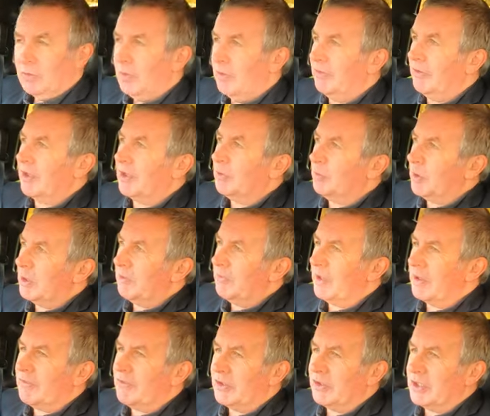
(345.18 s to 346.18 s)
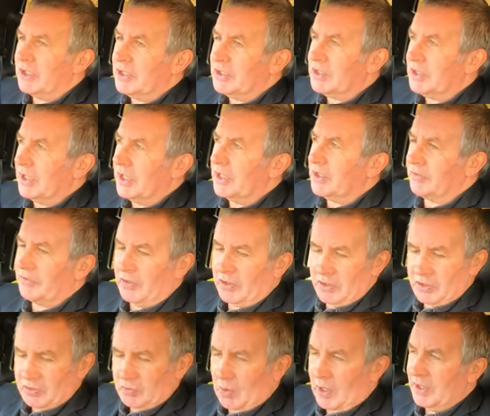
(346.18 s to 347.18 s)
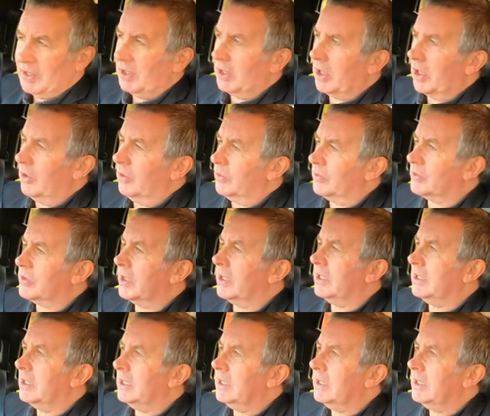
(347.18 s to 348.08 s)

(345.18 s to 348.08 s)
we've had a bit of everything today as far as weather goes.